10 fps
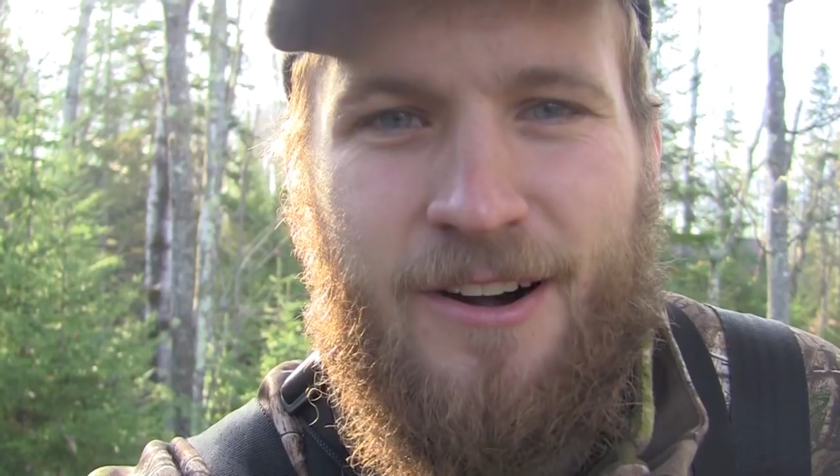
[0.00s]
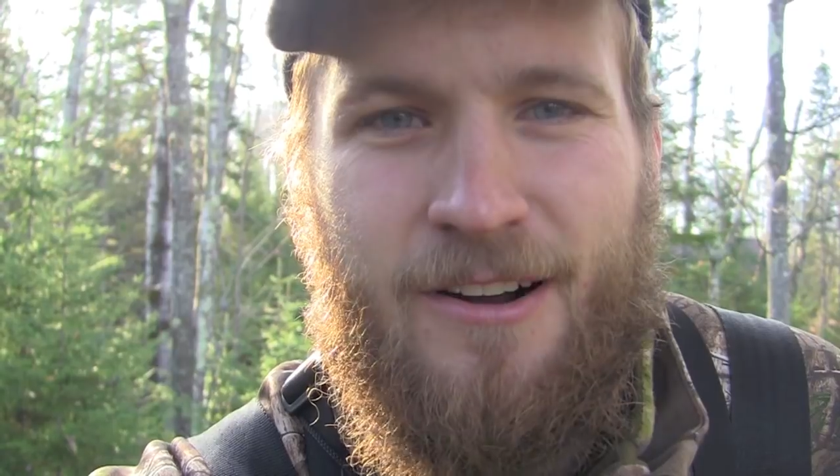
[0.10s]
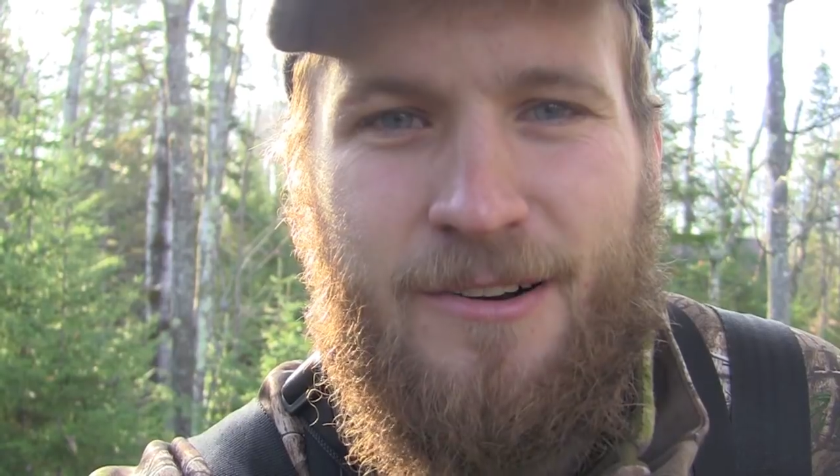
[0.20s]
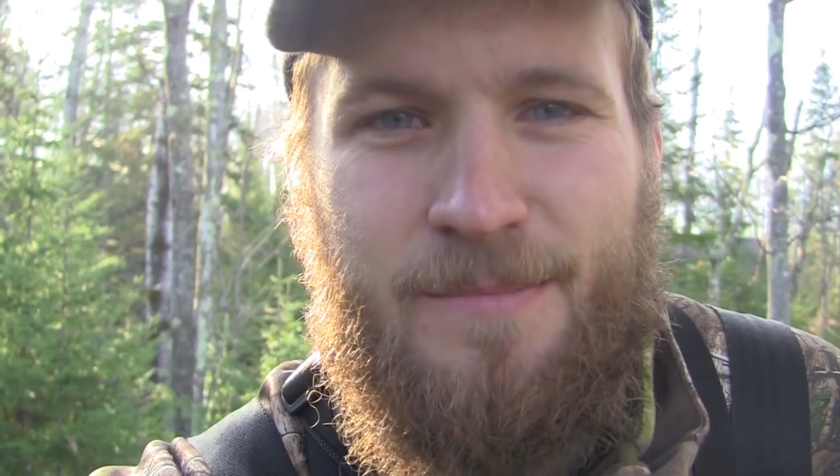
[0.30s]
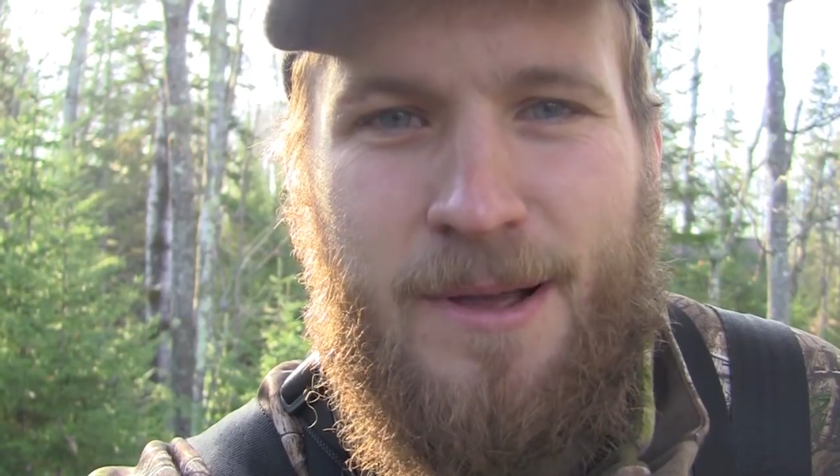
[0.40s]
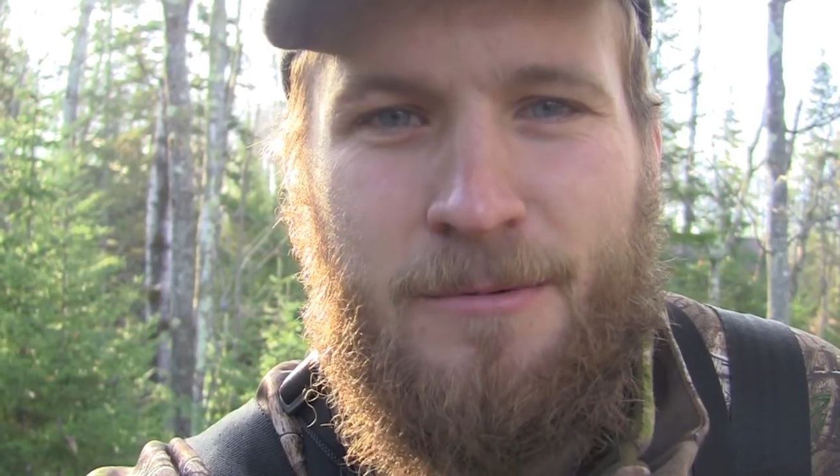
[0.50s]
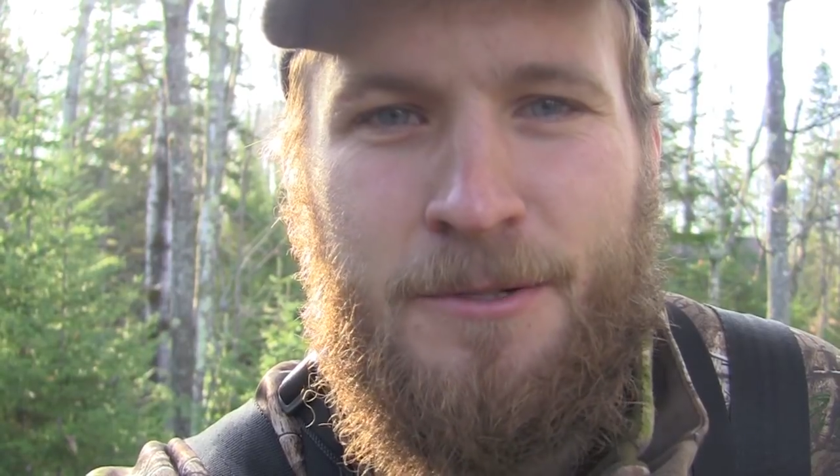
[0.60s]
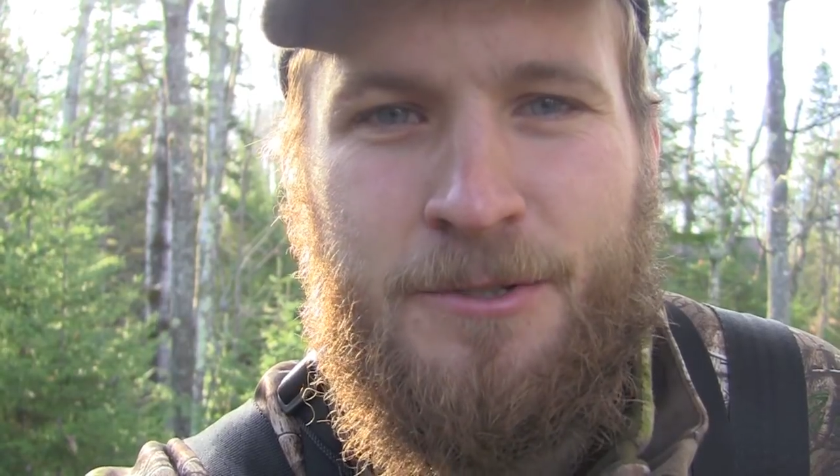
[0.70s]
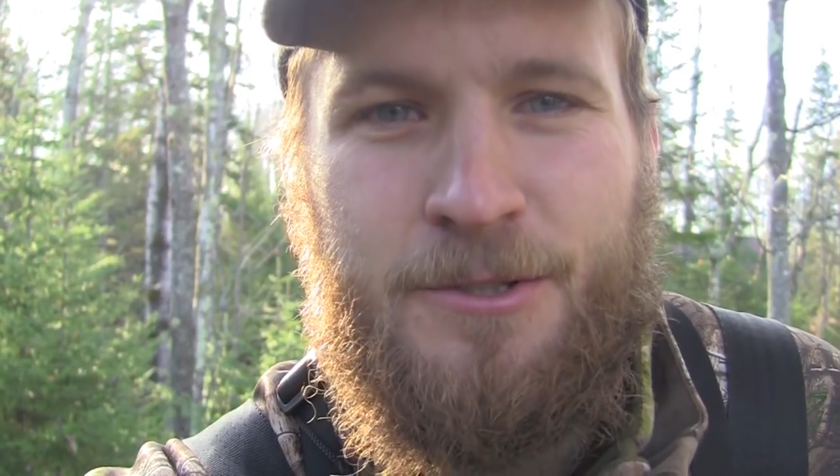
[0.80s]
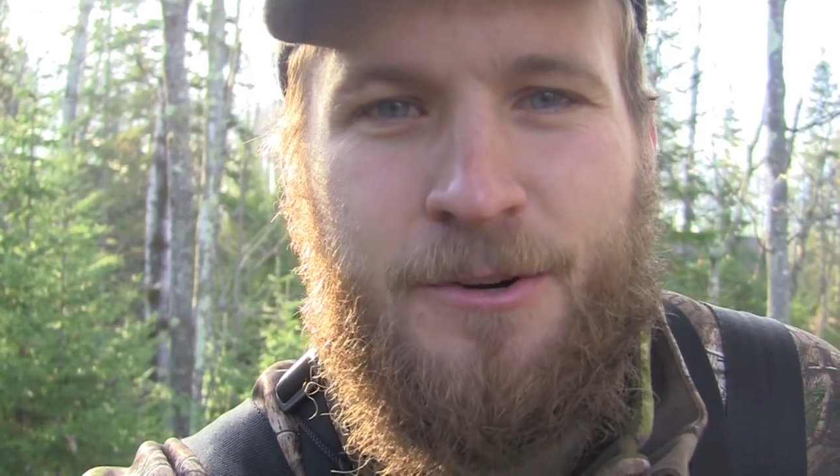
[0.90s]
ground and be able
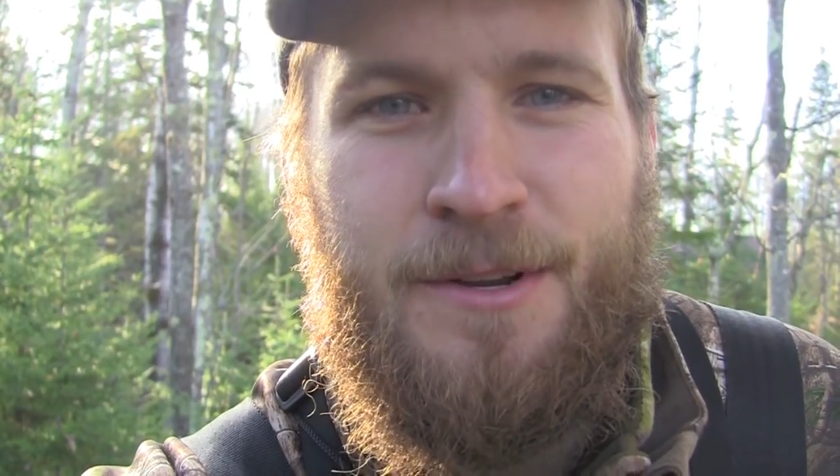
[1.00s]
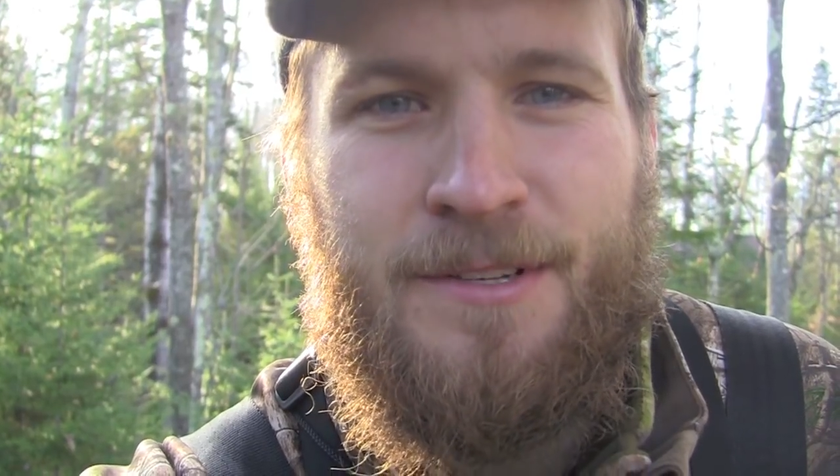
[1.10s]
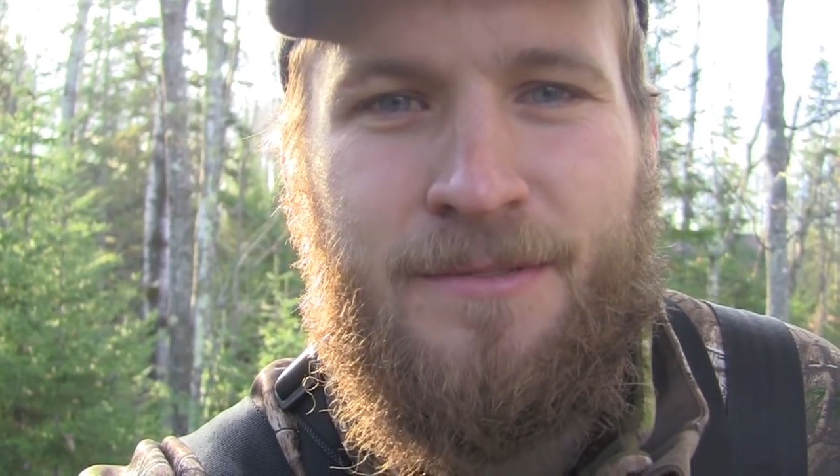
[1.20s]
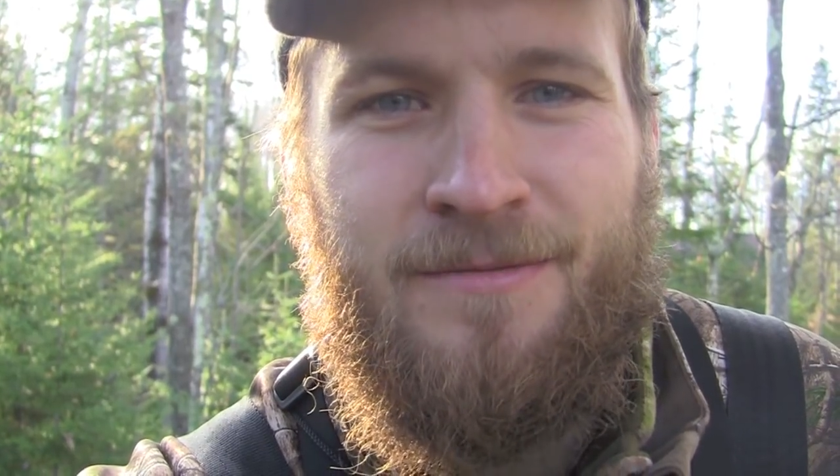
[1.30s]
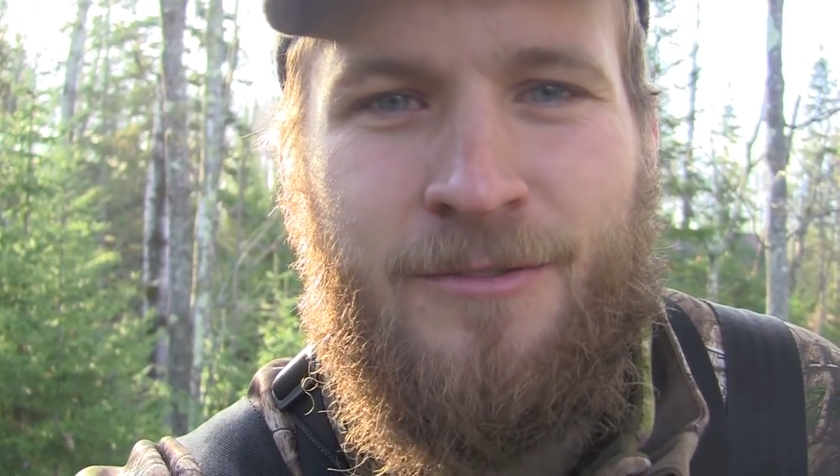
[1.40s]
to show you some